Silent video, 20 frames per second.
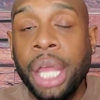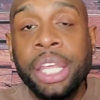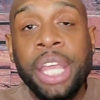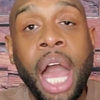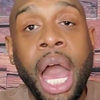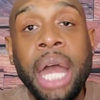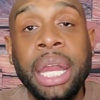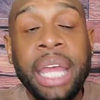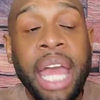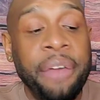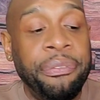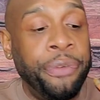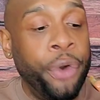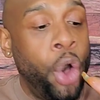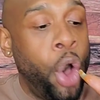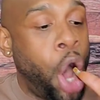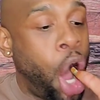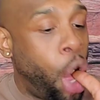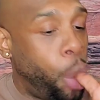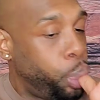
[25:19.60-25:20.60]
Y'all got
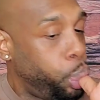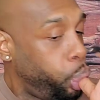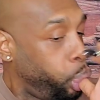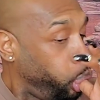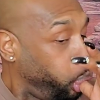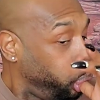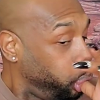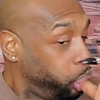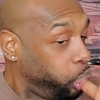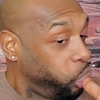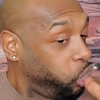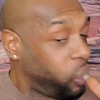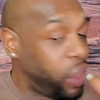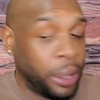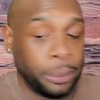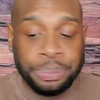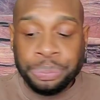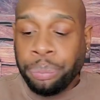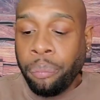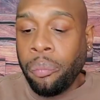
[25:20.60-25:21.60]
four.
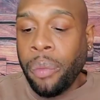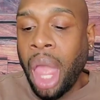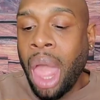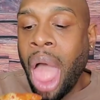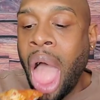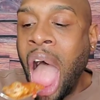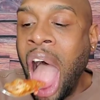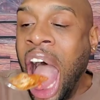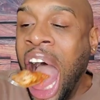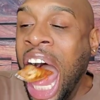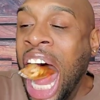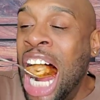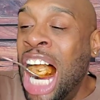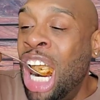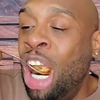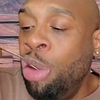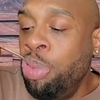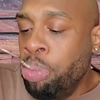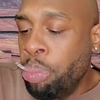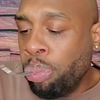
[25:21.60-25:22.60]

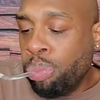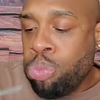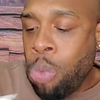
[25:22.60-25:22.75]
Uh-huh.